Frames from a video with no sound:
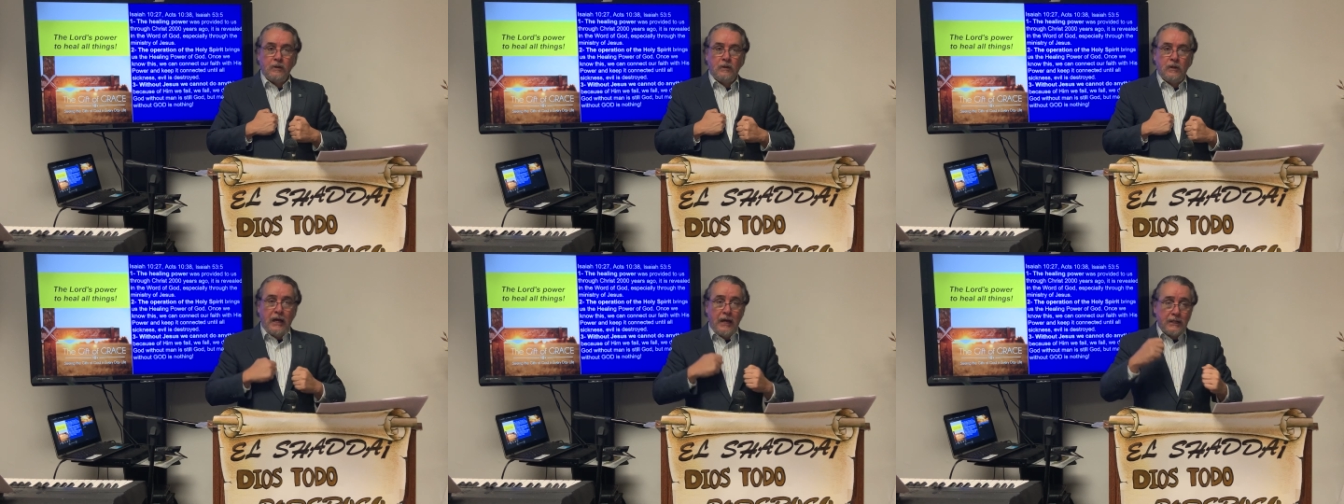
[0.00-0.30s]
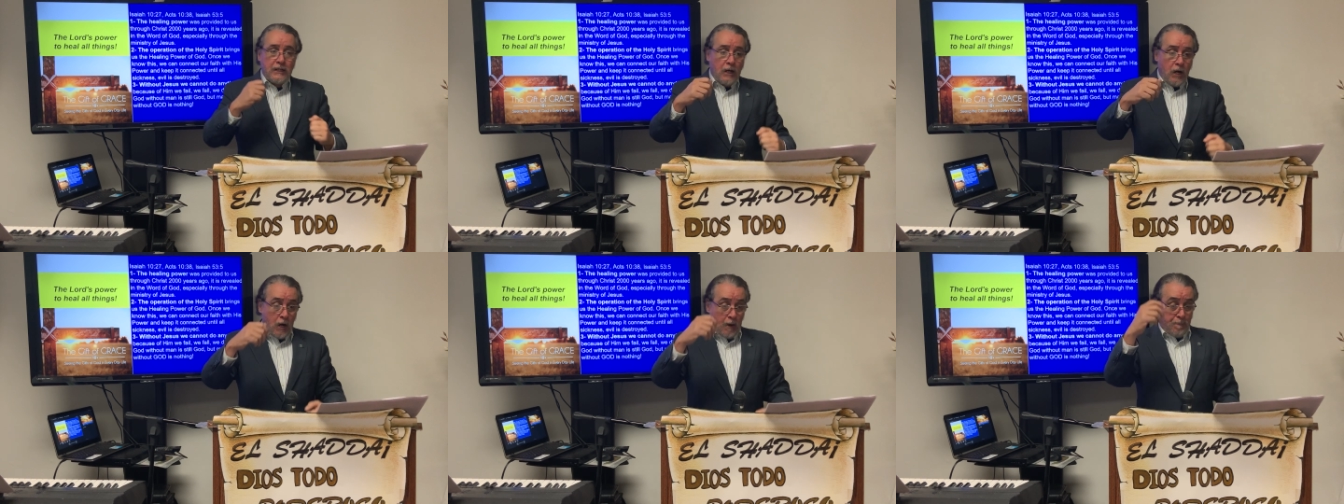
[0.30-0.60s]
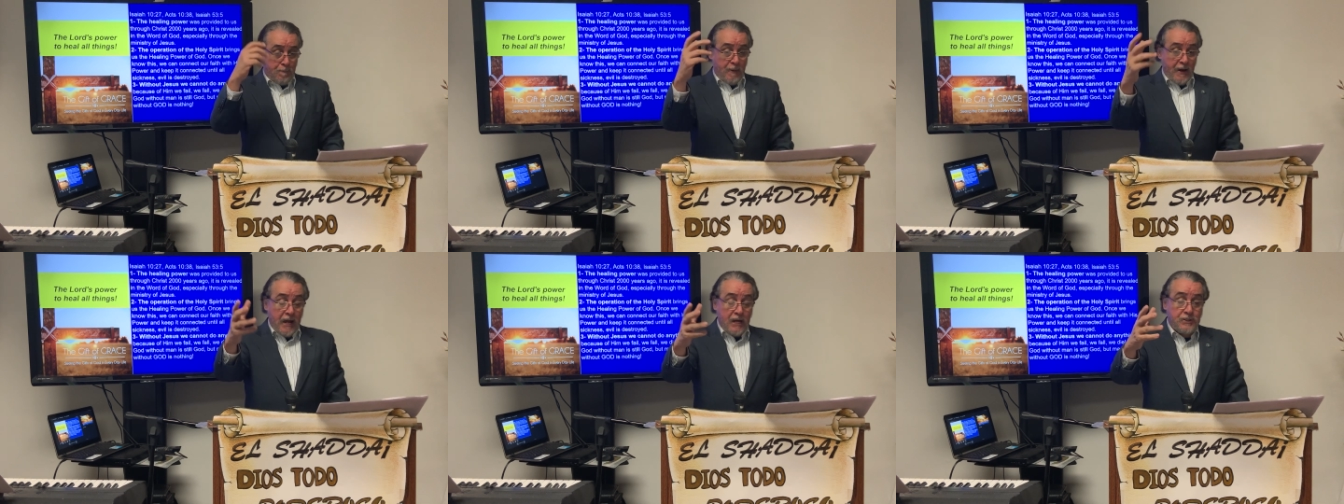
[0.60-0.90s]
like our
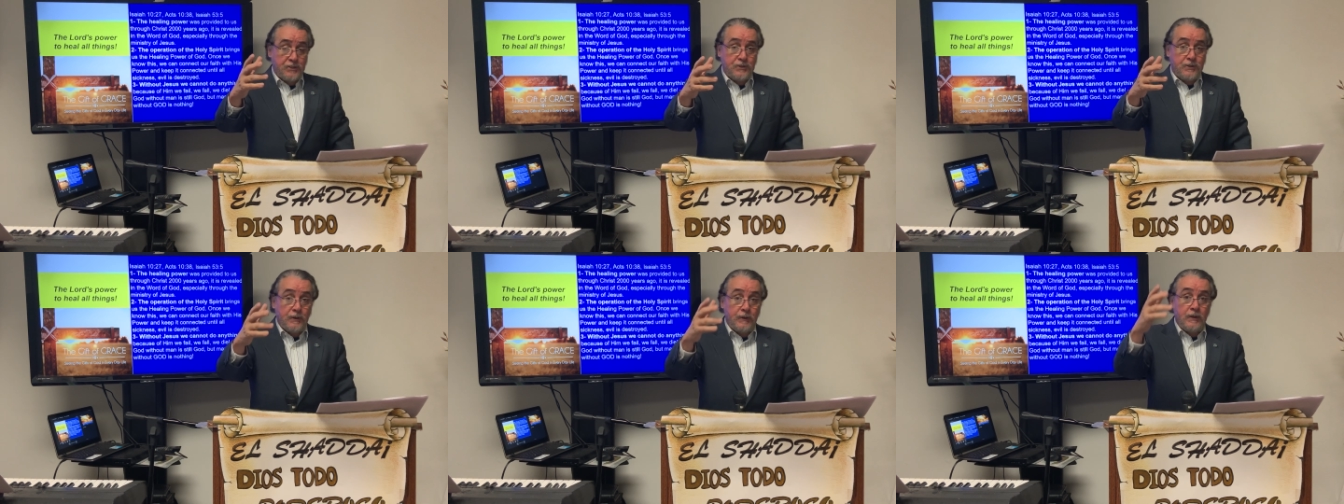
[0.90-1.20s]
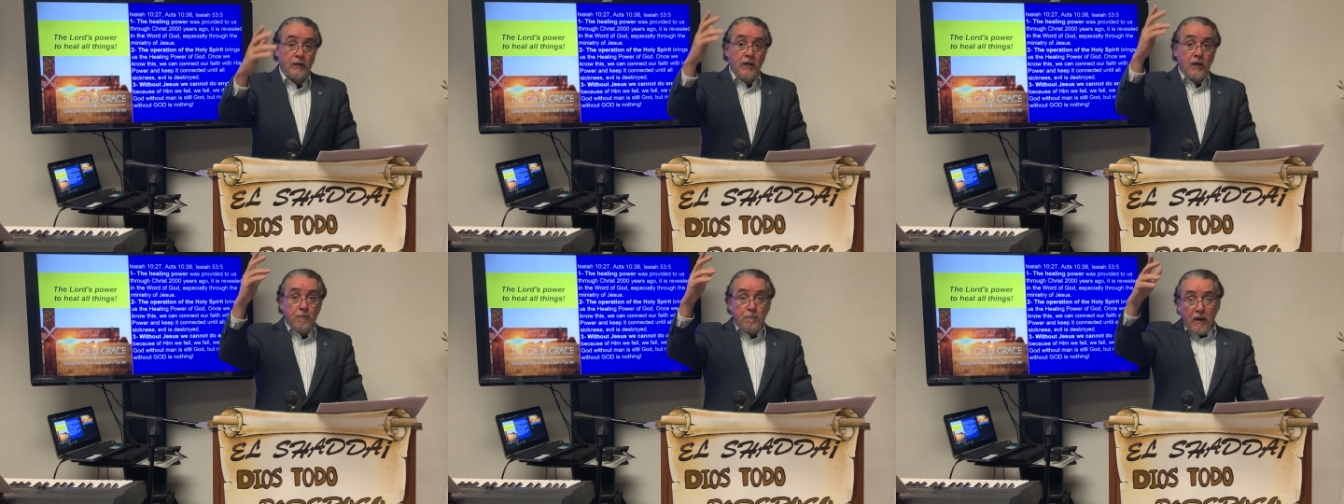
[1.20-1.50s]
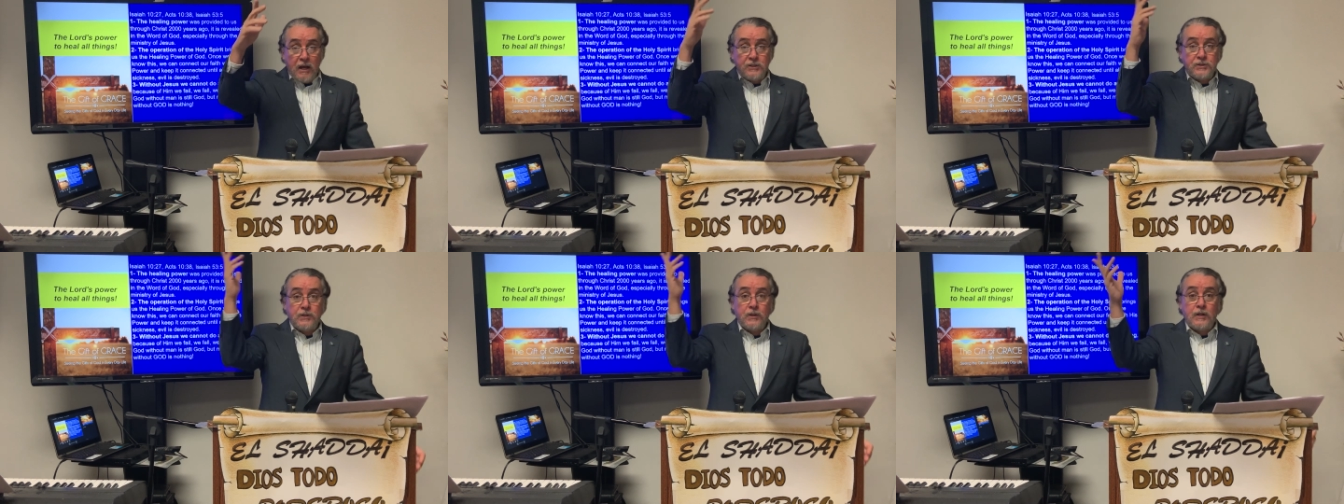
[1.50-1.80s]
pastor,
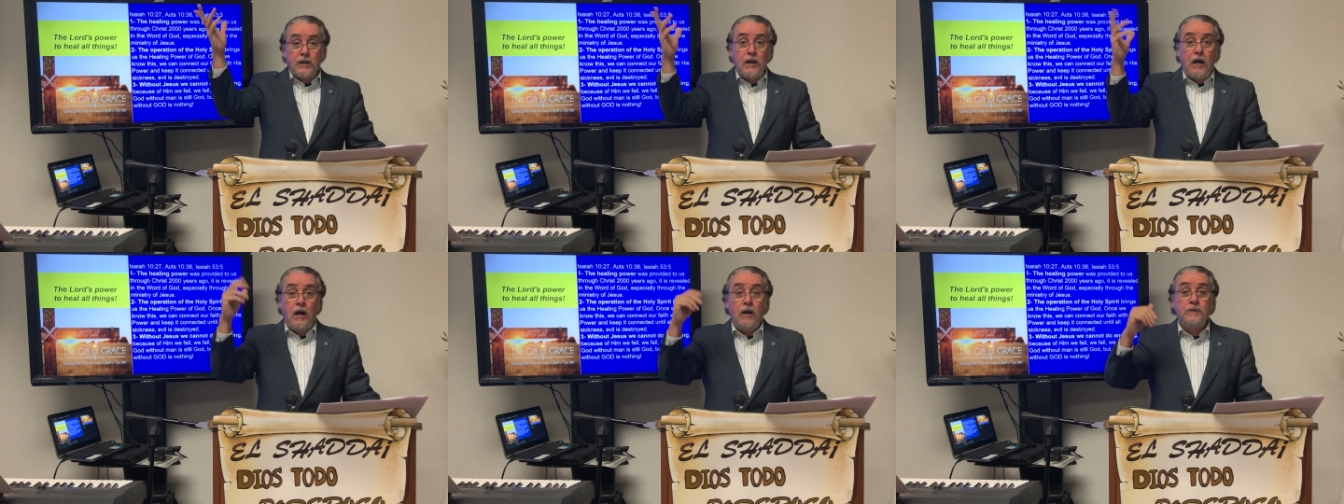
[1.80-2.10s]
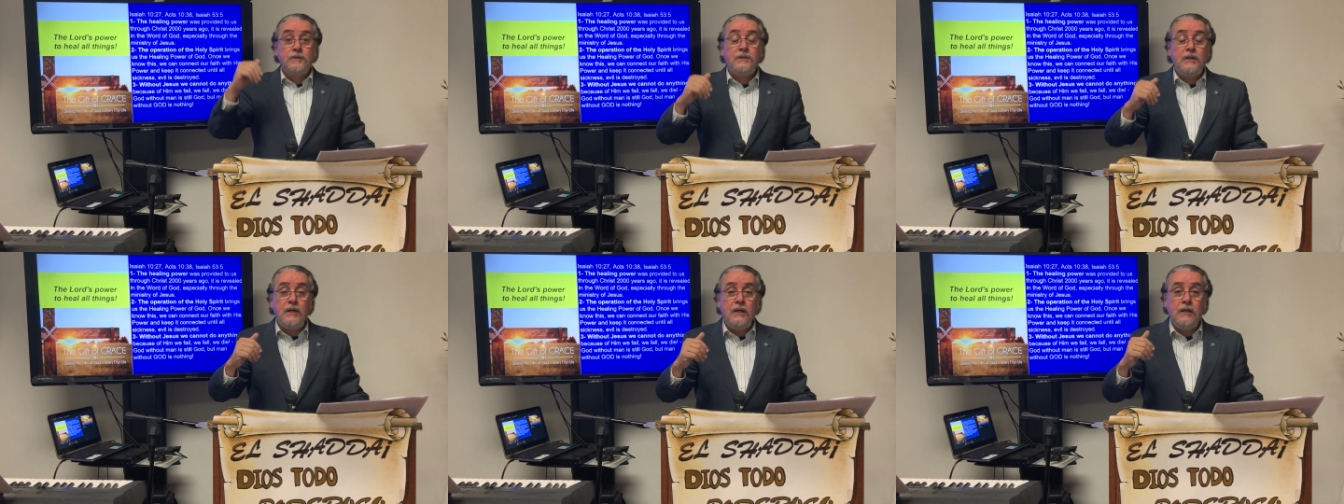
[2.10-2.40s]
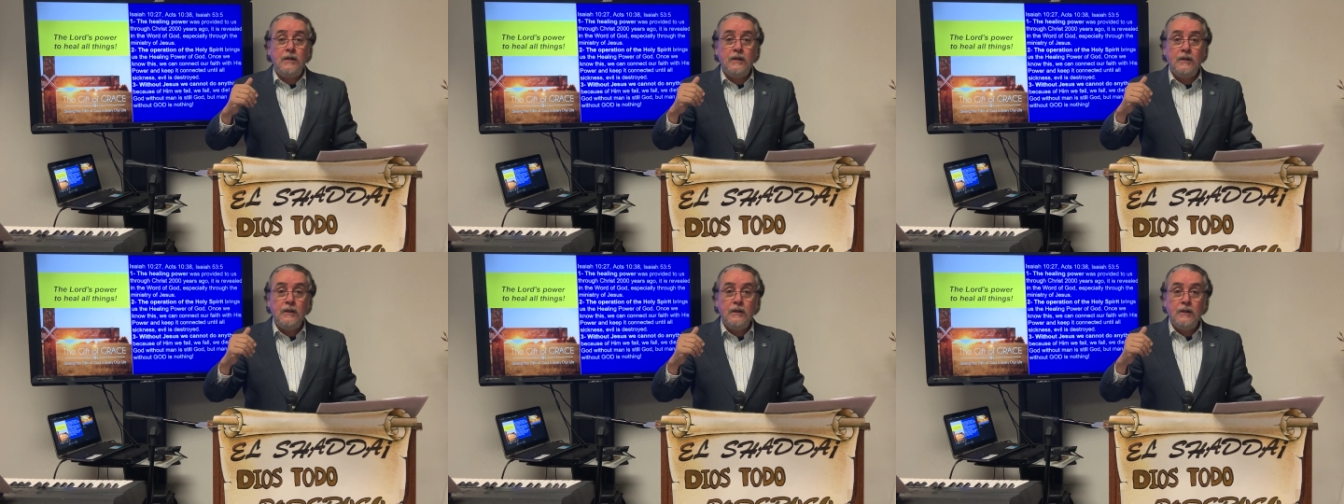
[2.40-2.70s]
Pastor Carl D.